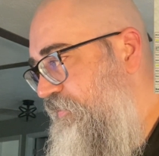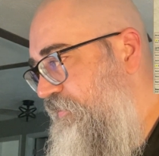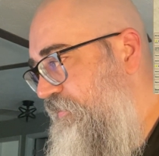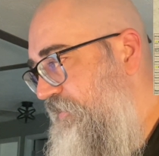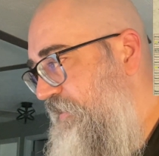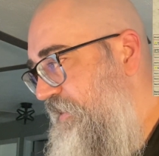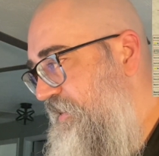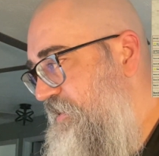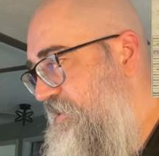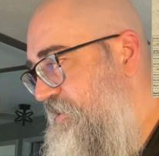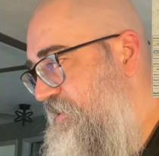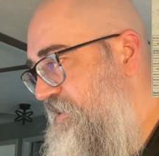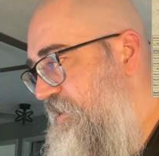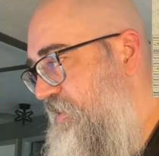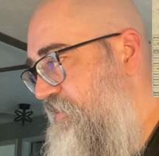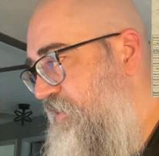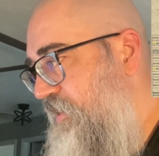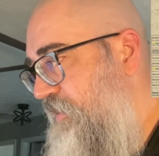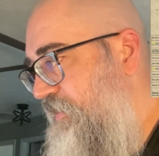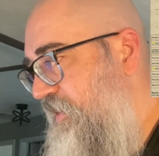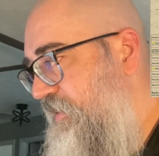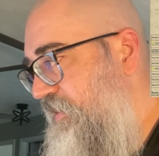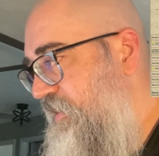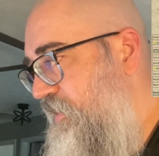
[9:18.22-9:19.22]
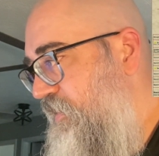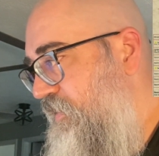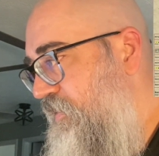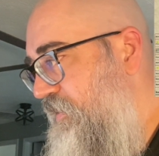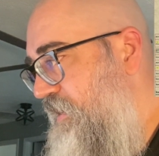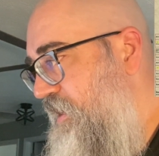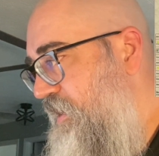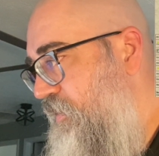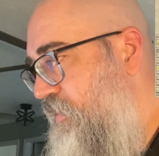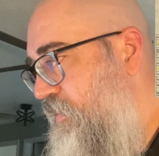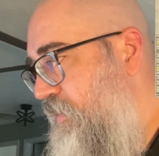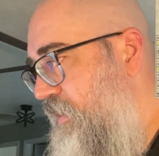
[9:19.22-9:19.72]
let's see, what about the
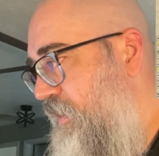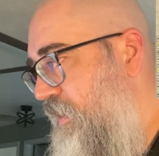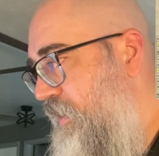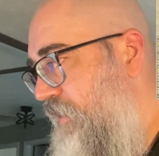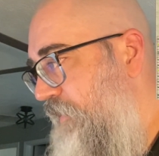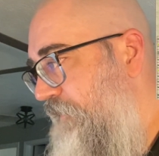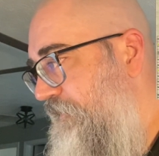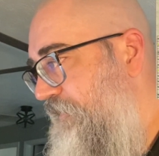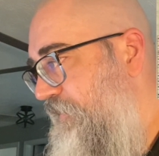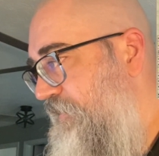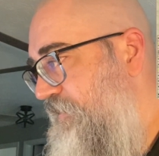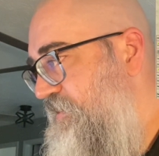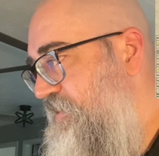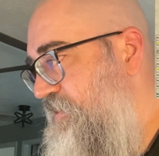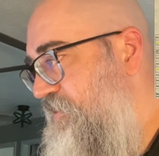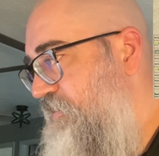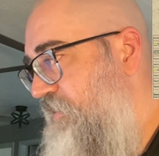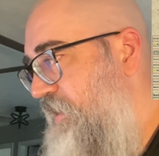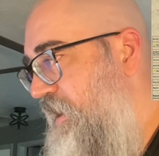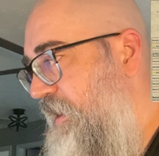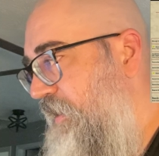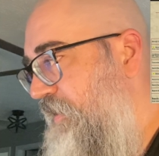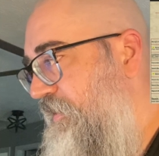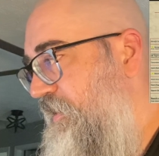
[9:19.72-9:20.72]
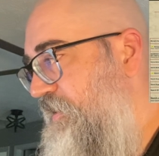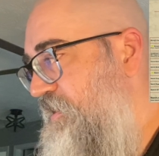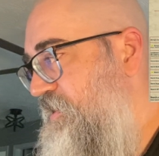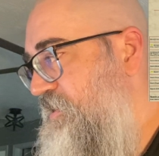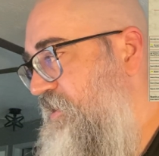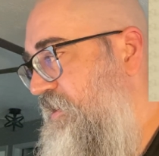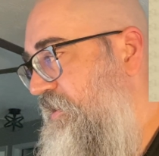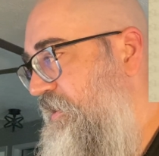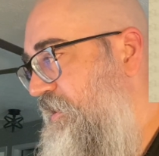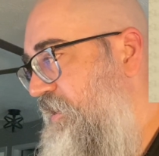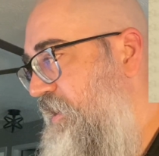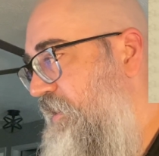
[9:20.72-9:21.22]
Greek word for strength? I'll just
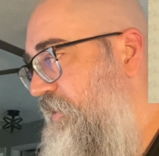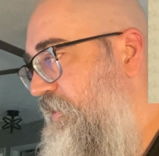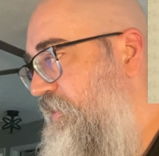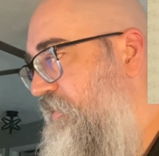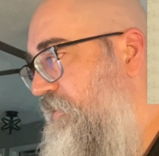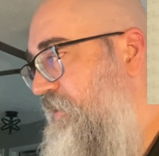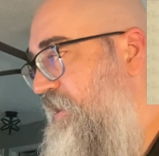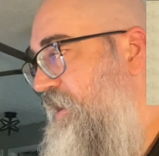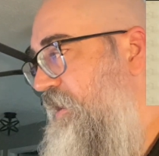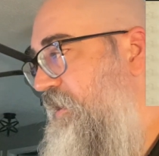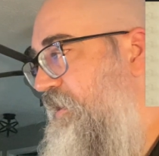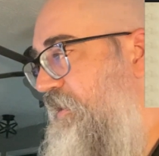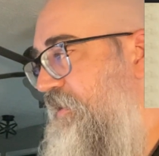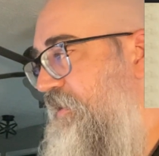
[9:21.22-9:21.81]
click on Greek, I'll